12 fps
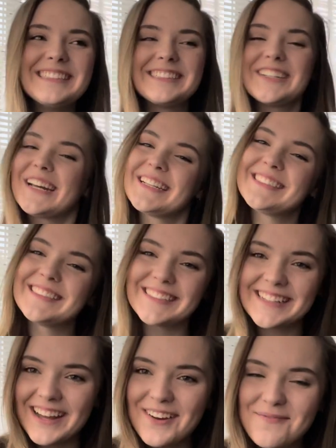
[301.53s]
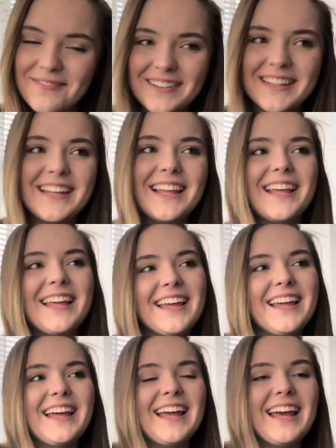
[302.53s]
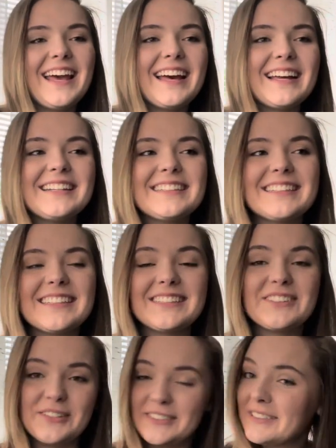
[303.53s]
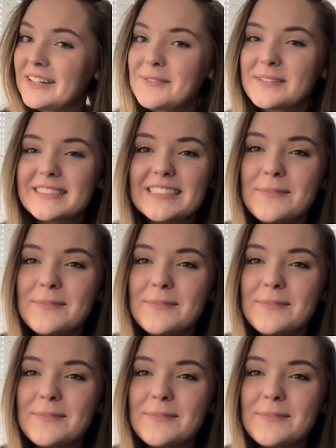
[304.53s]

so I stood up and Toy Story was still